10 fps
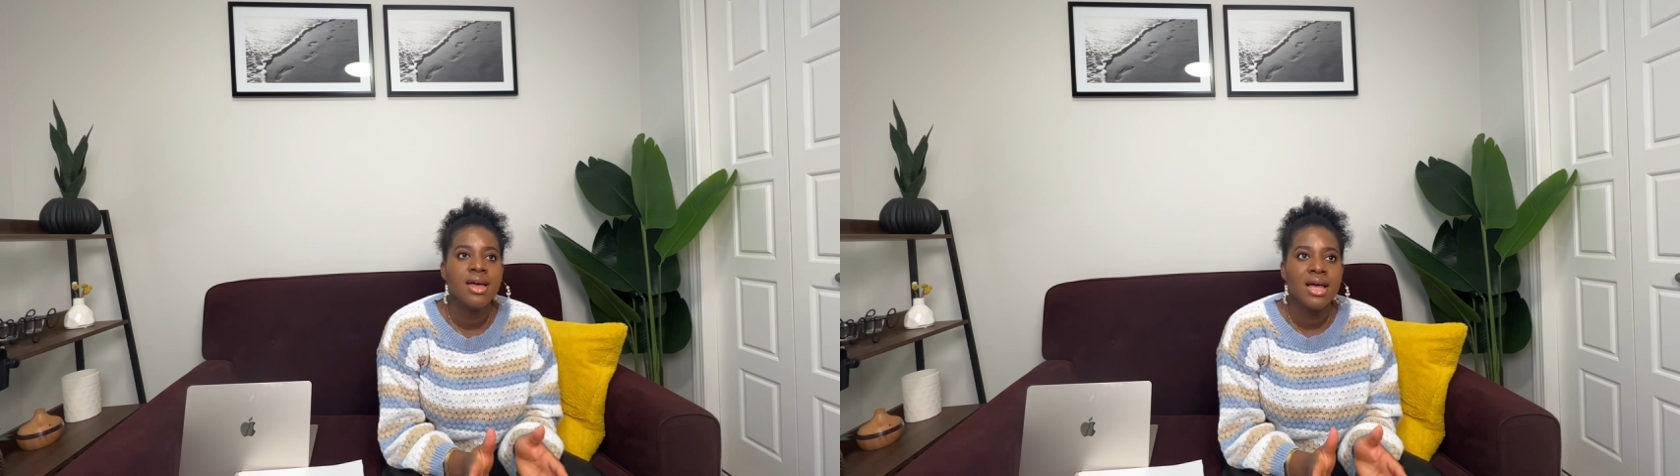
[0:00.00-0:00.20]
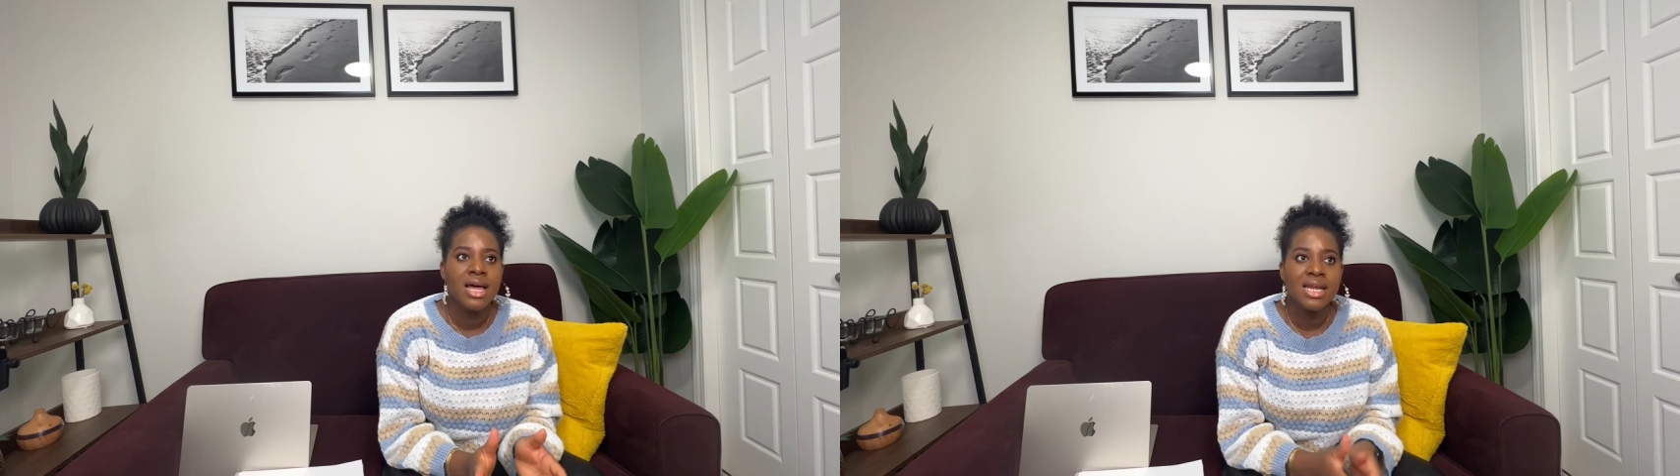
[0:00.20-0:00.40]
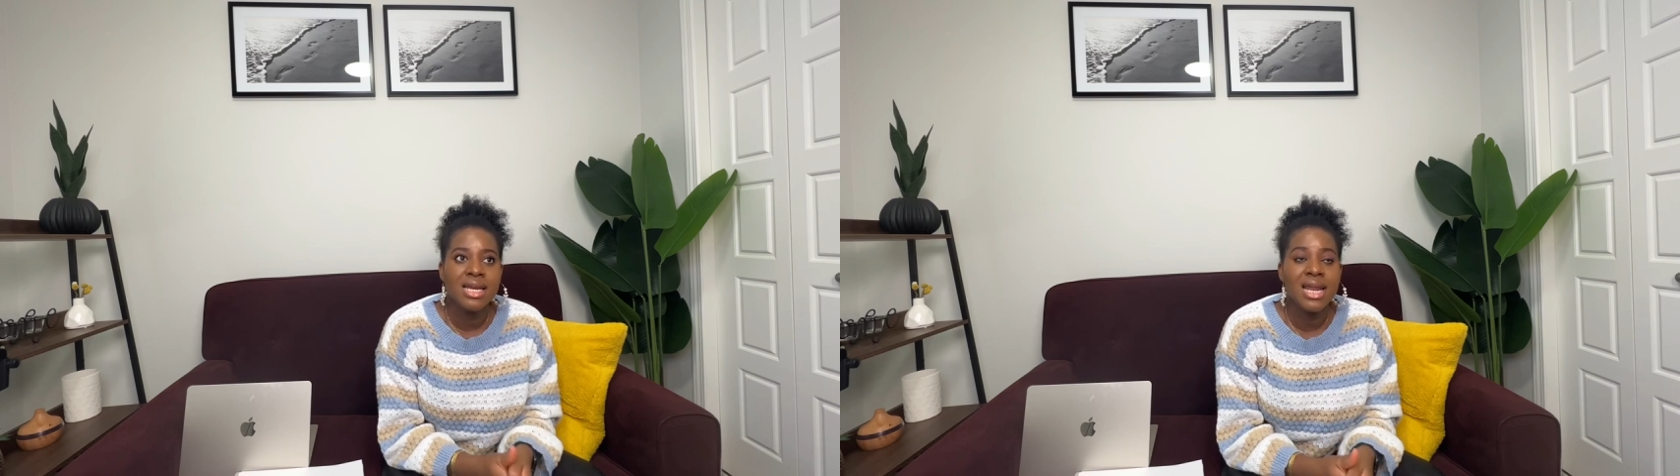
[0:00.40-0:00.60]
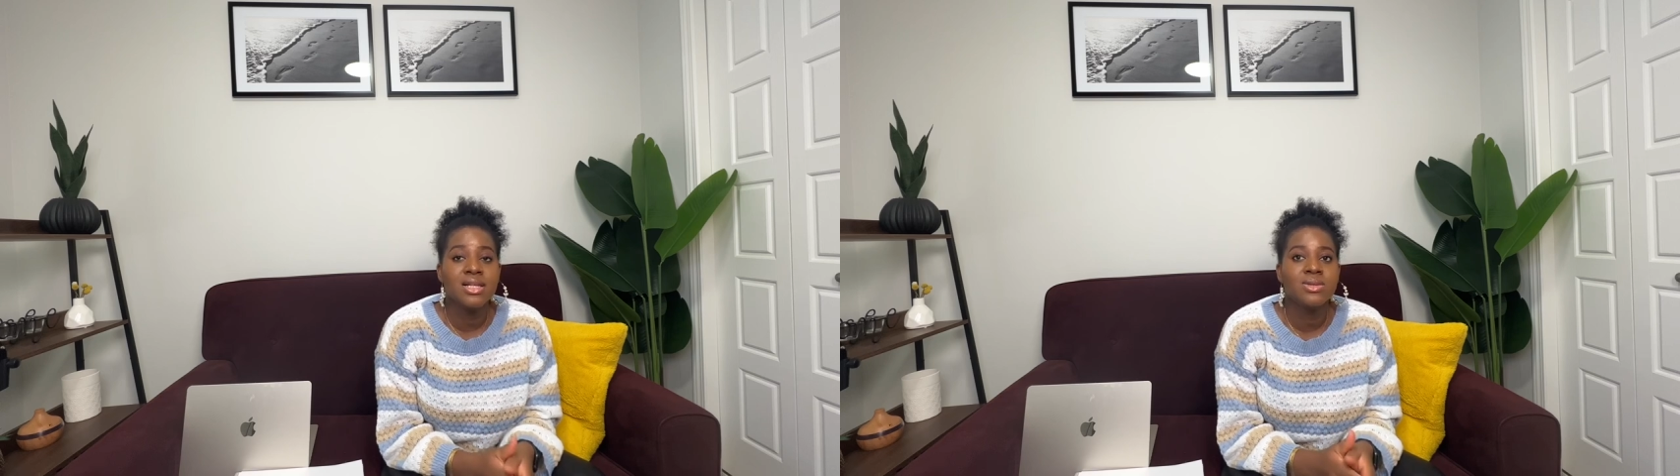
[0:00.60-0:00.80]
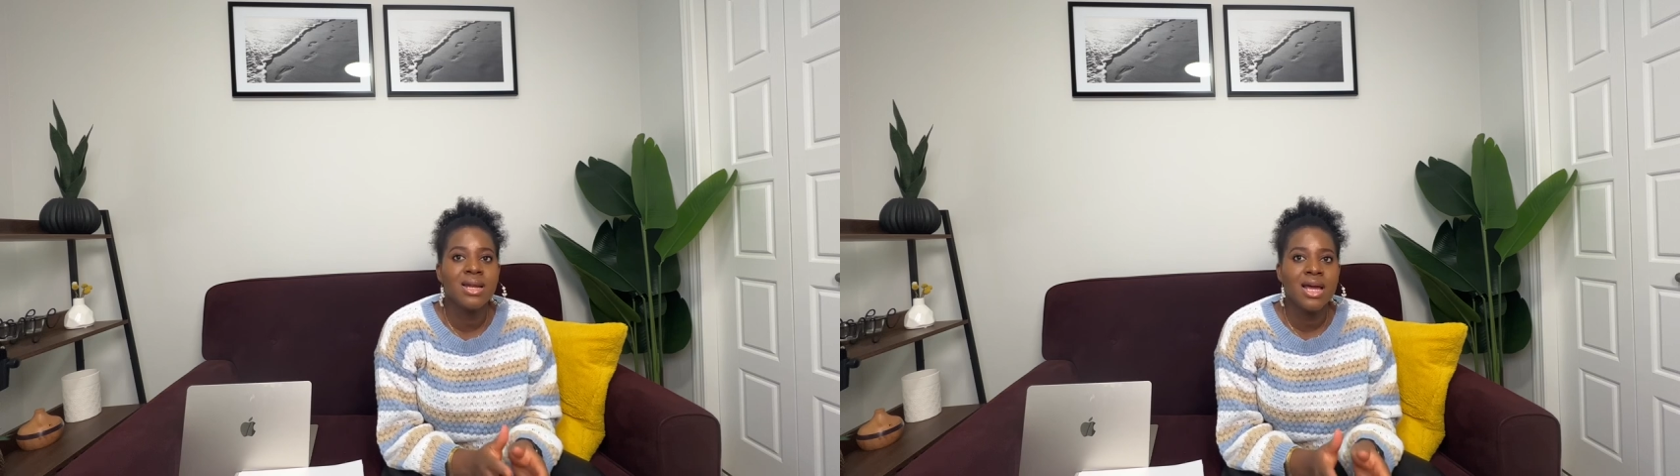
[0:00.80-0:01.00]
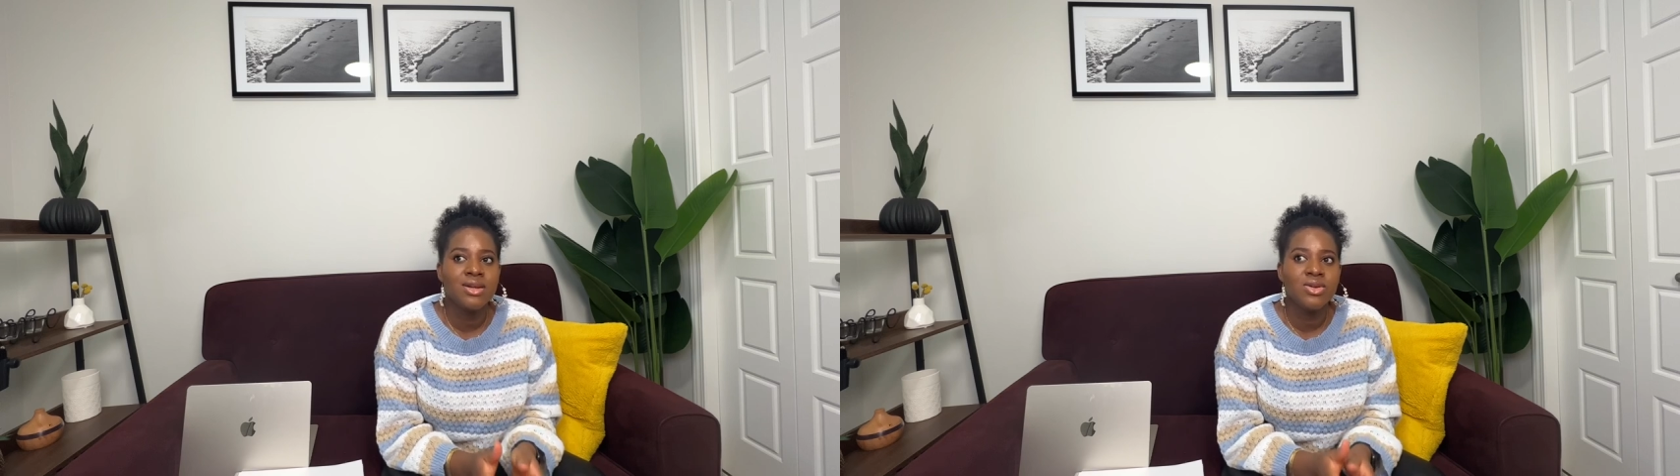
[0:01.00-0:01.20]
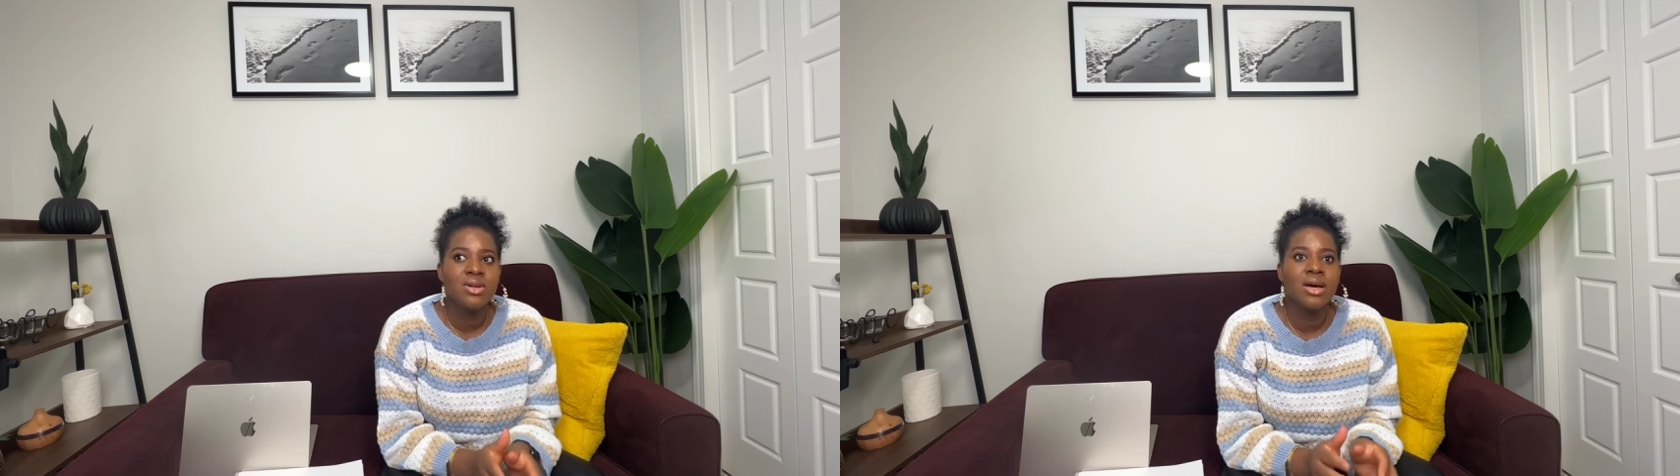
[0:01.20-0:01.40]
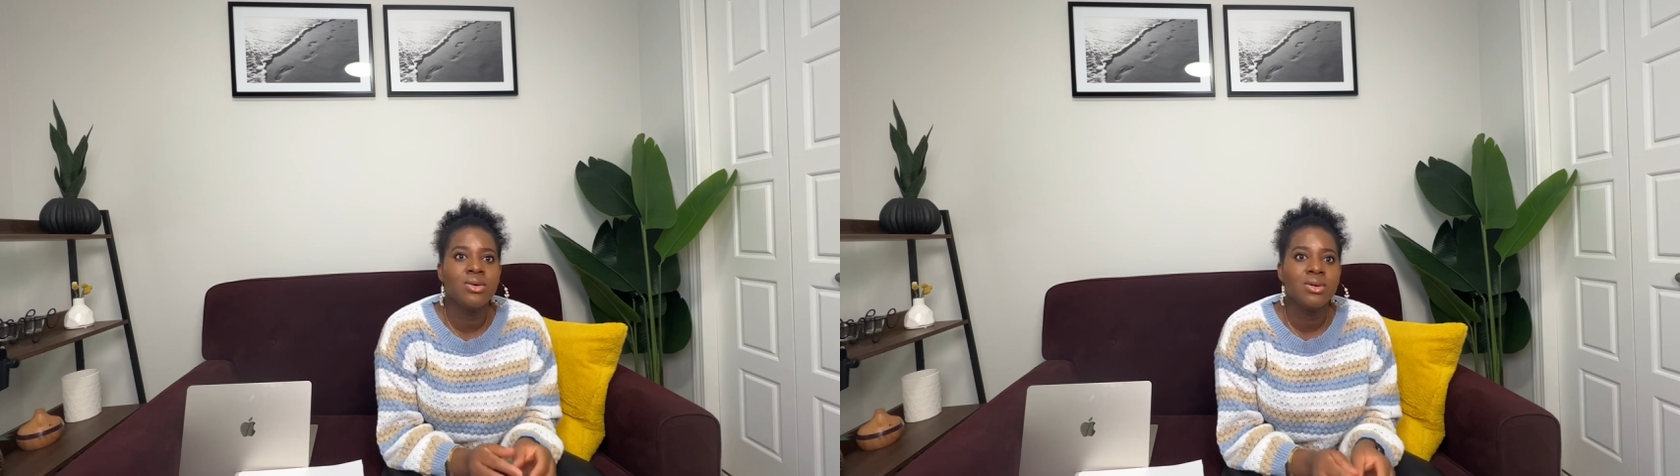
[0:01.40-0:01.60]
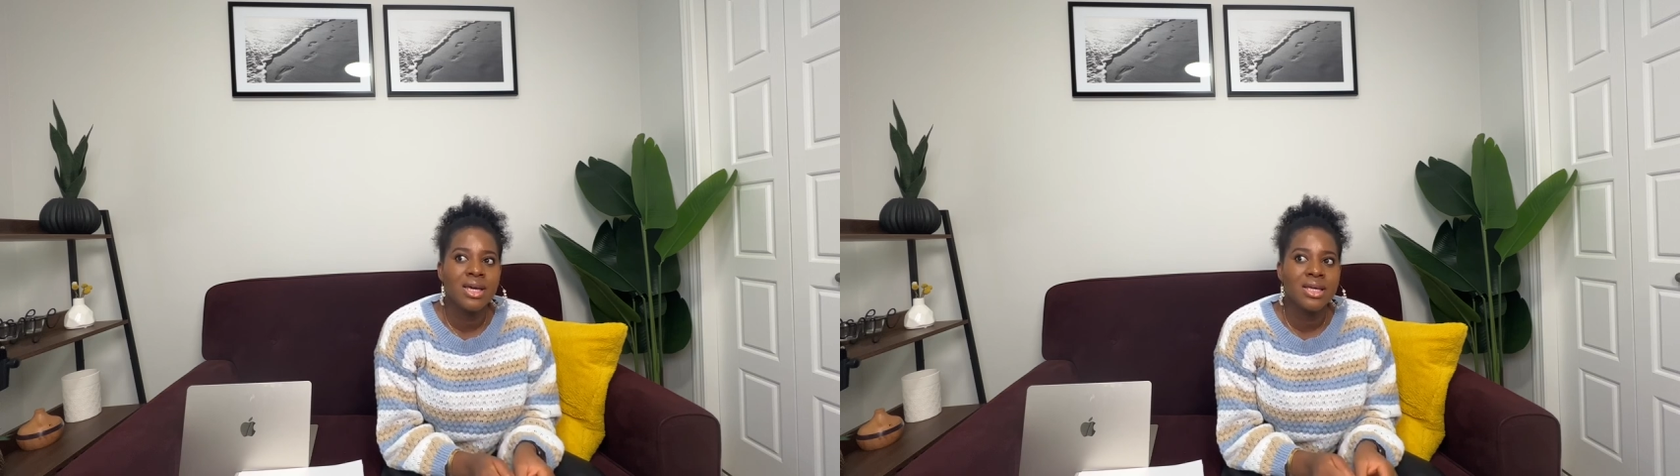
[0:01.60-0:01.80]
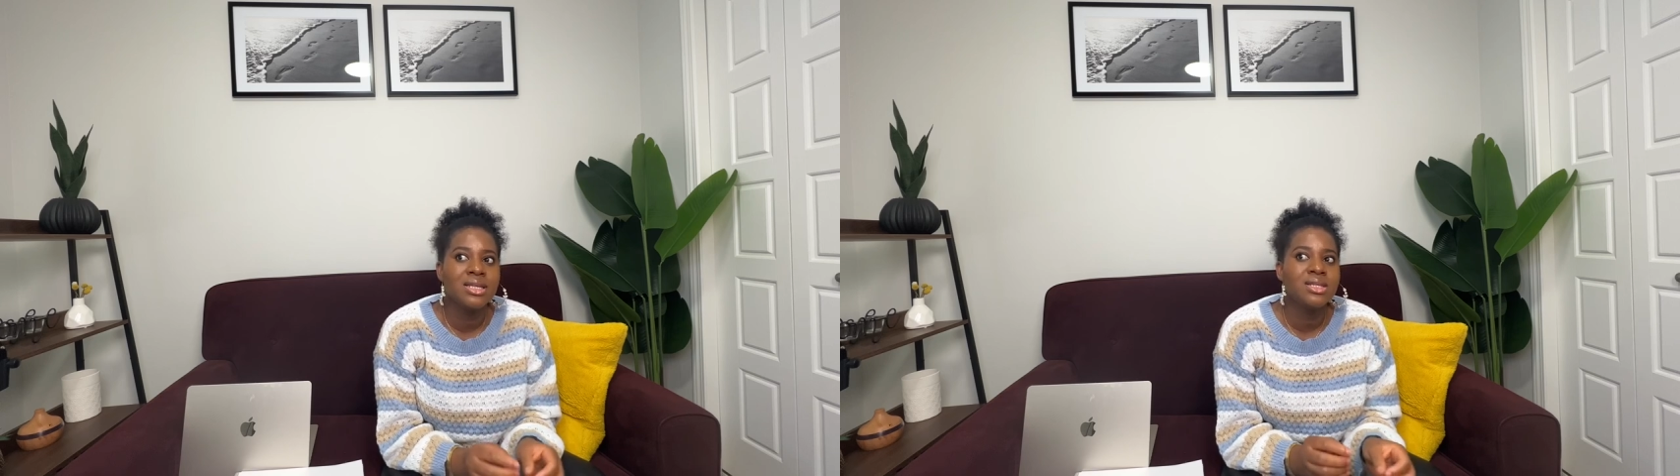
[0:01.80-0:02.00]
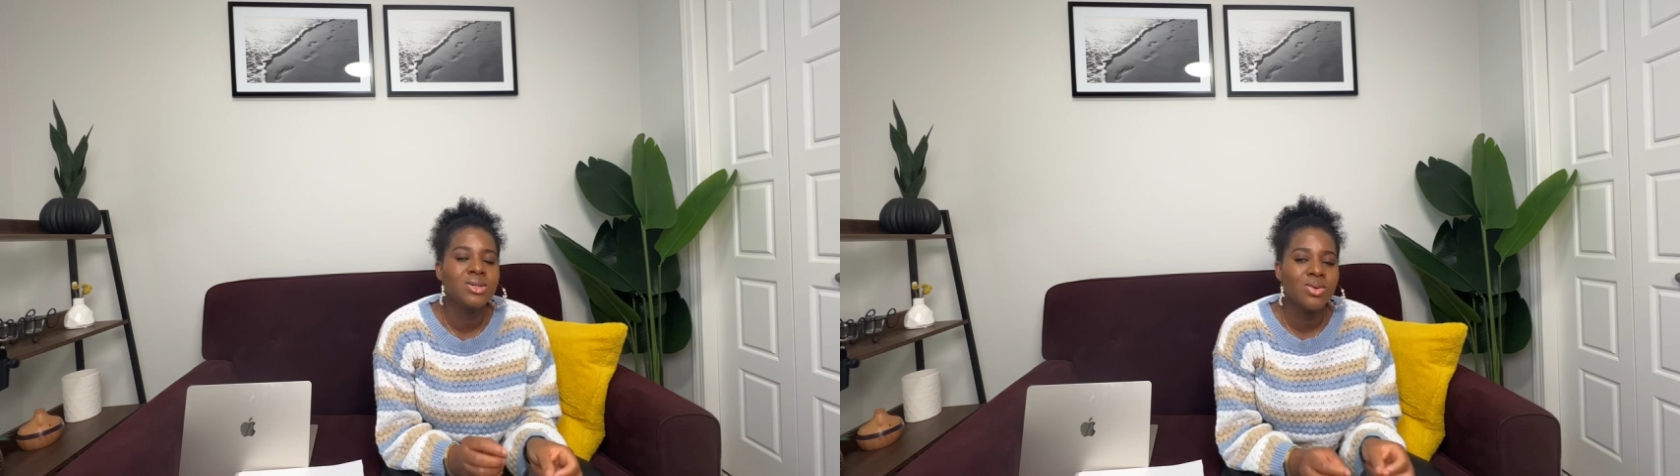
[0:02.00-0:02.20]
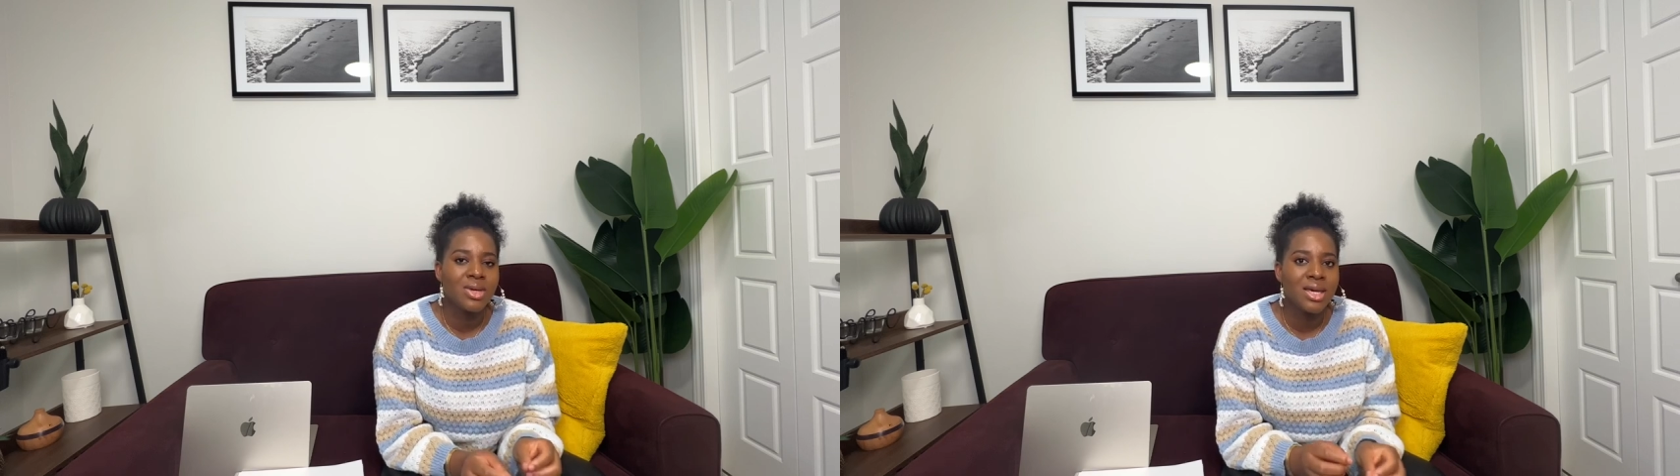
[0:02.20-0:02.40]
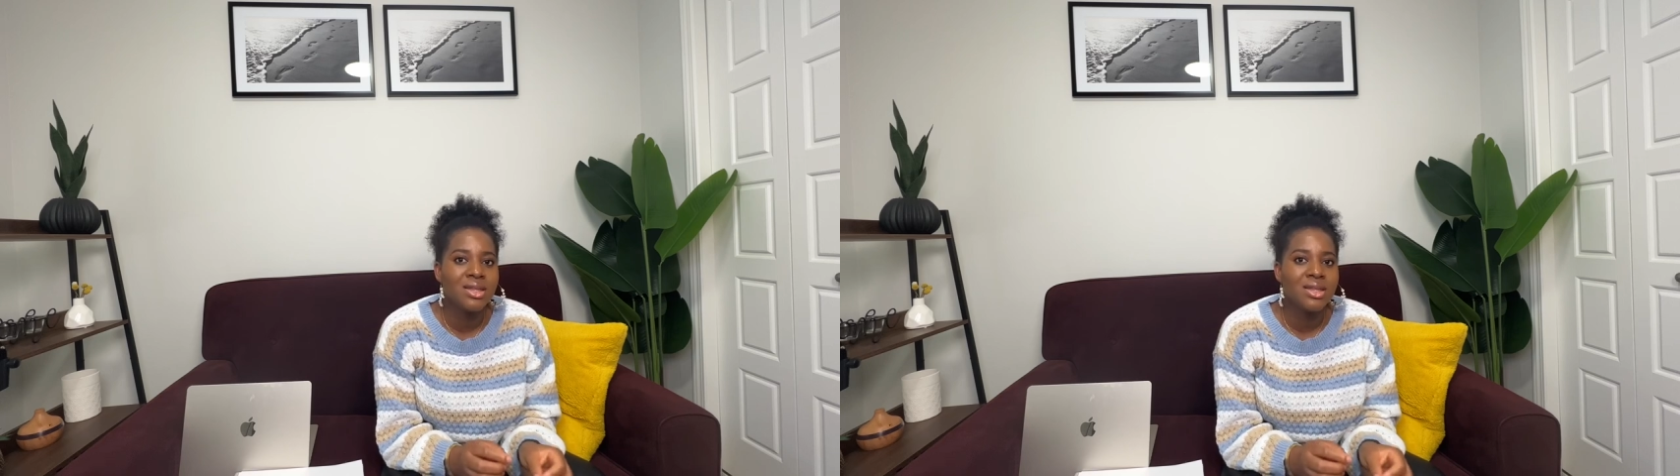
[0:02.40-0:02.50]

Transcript: And then that's when I knew that, okay, this UK,